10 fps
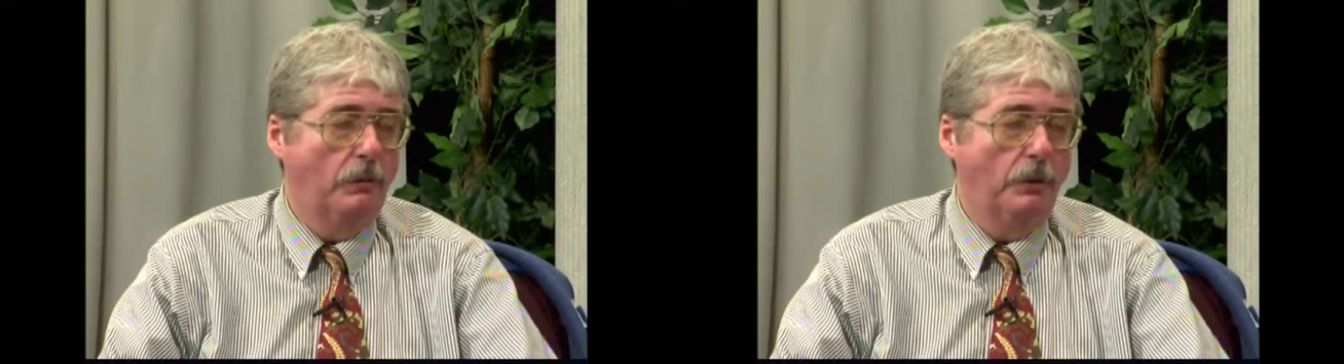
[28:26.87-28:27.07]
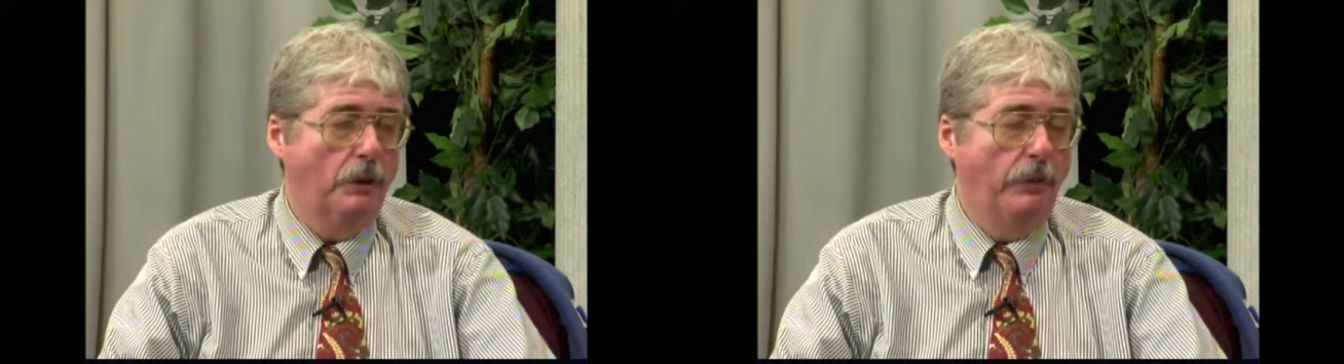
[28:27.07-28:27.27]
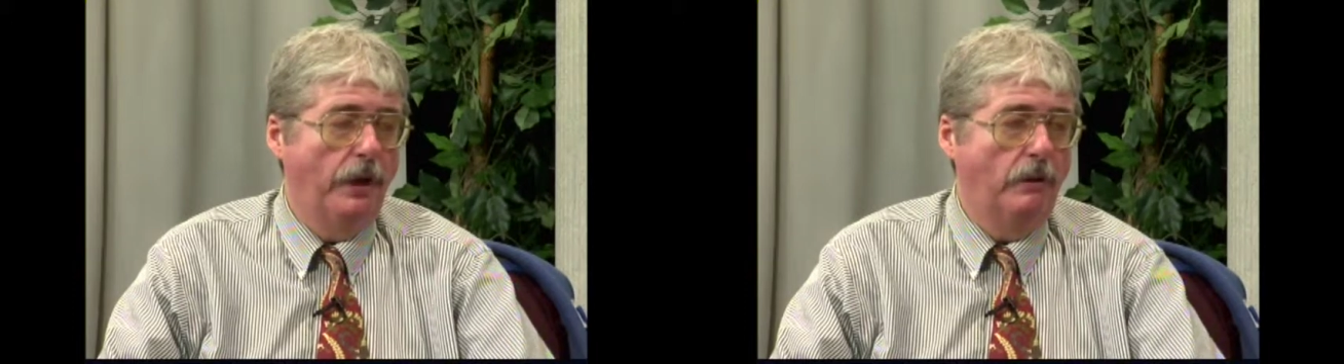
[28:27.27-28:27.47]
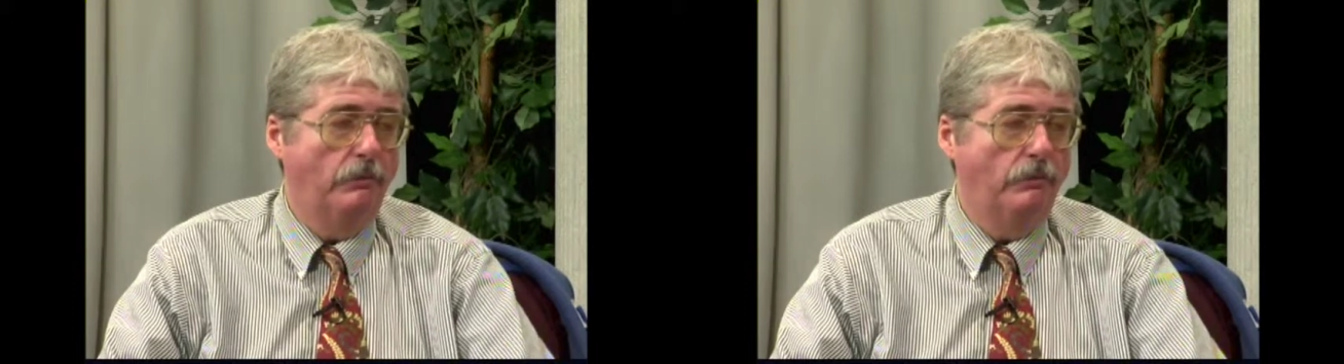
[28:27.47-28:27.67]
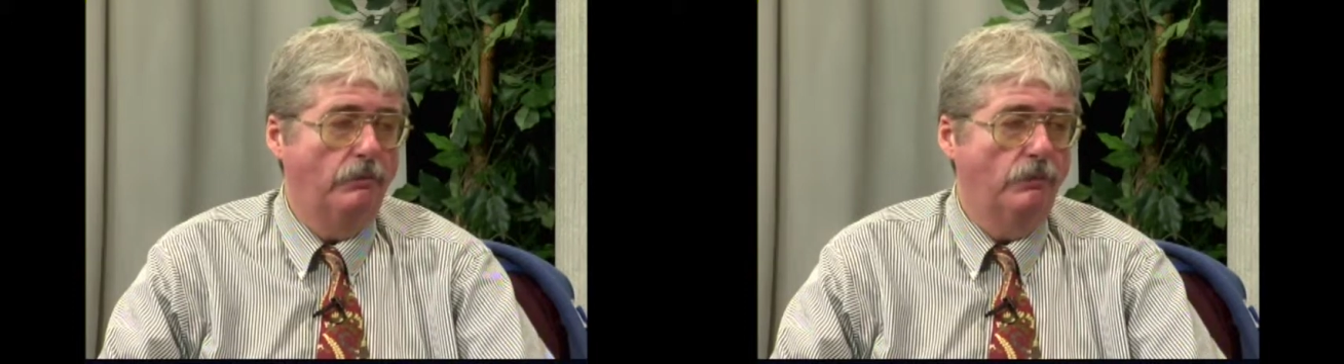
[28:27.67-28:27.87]
But it may
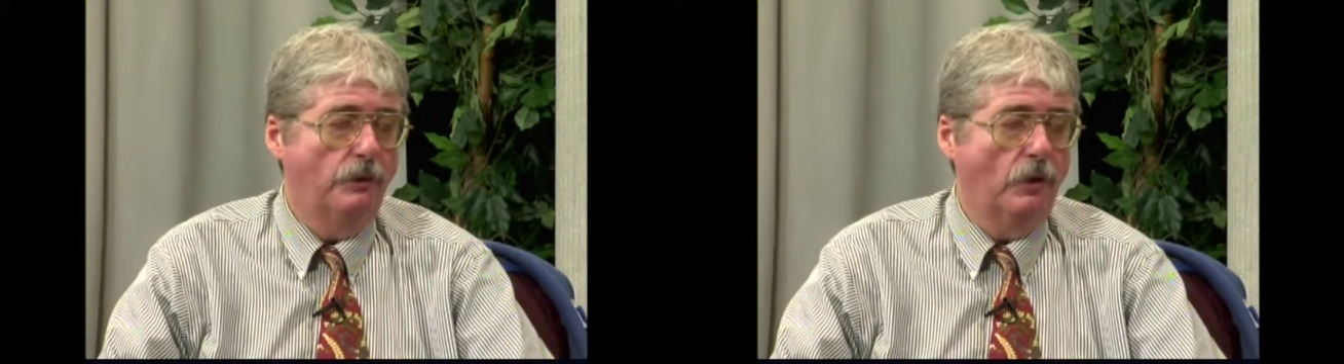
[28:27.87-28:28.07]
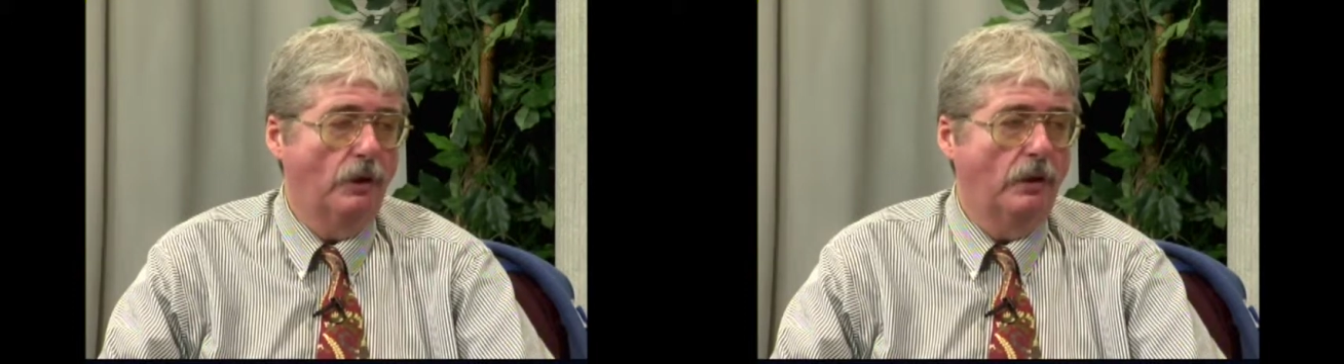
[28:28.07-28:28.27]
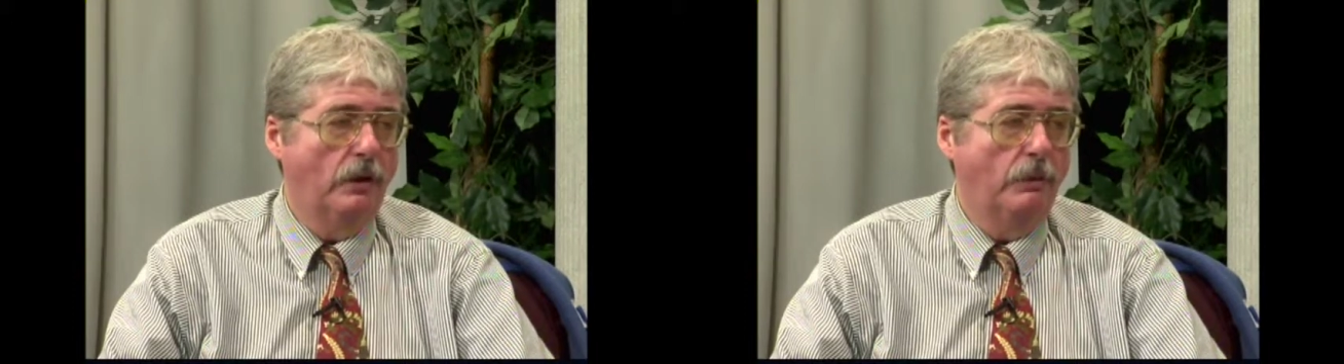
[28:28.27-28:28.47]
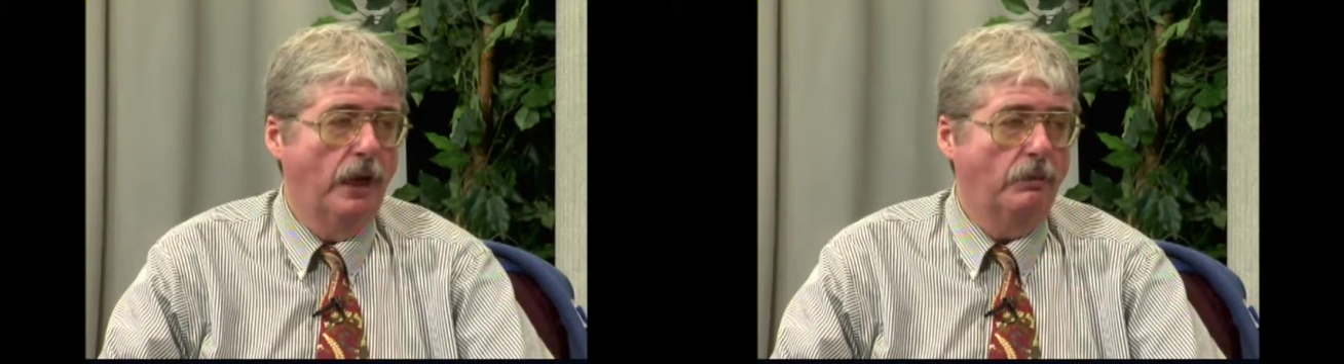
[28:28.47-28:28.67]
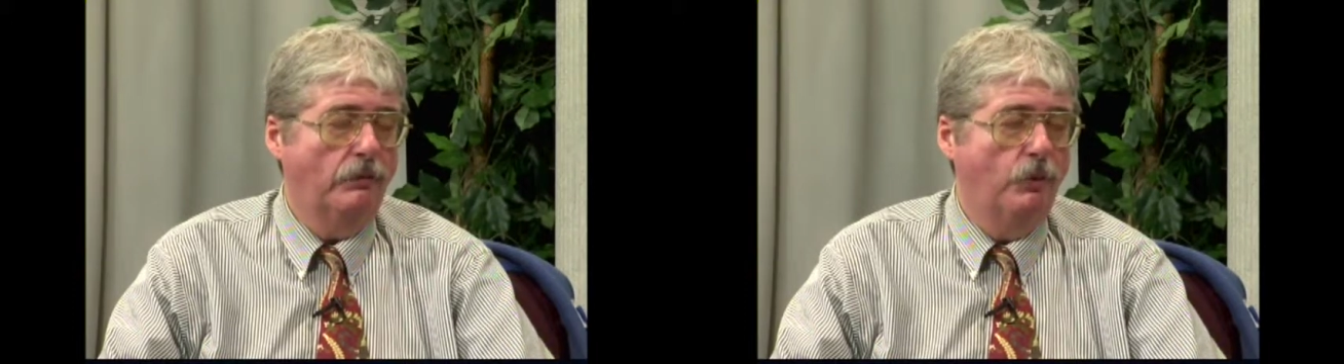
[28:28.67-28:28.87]
certainly come
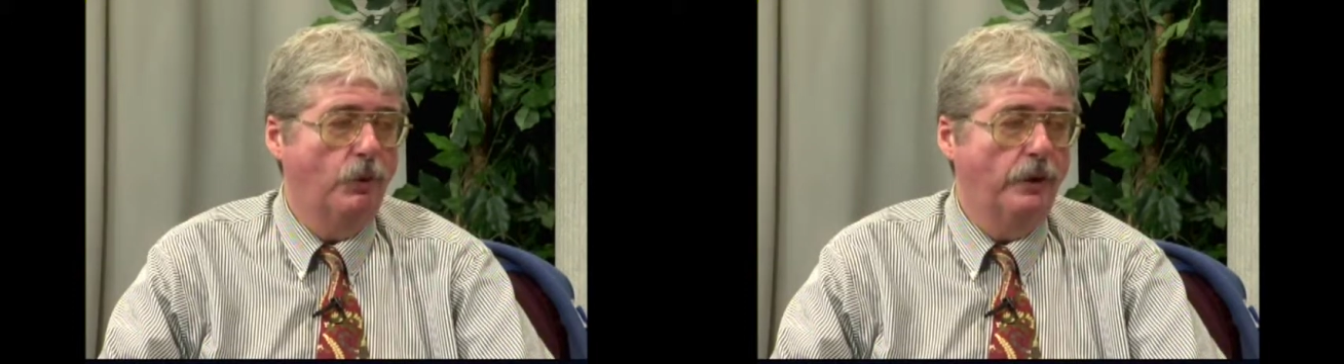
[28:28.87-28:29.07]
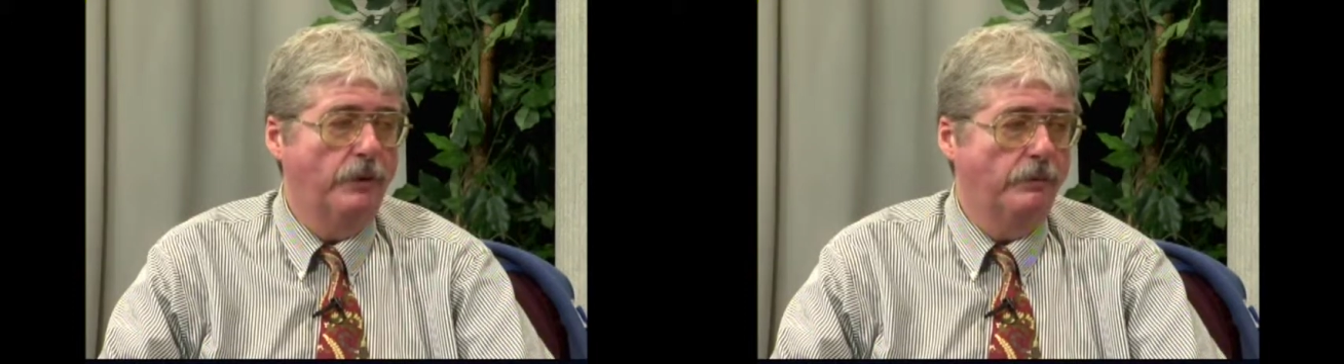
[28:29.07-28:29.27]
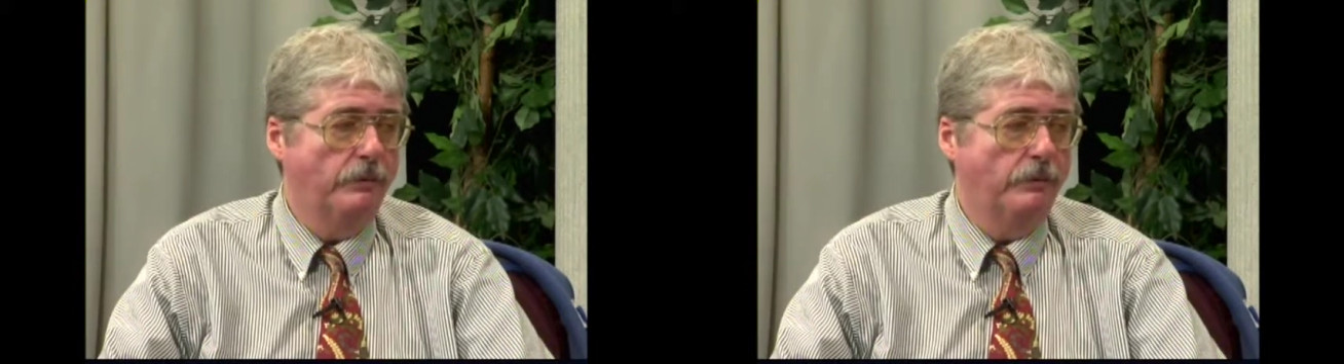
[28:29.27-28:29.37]
back before that.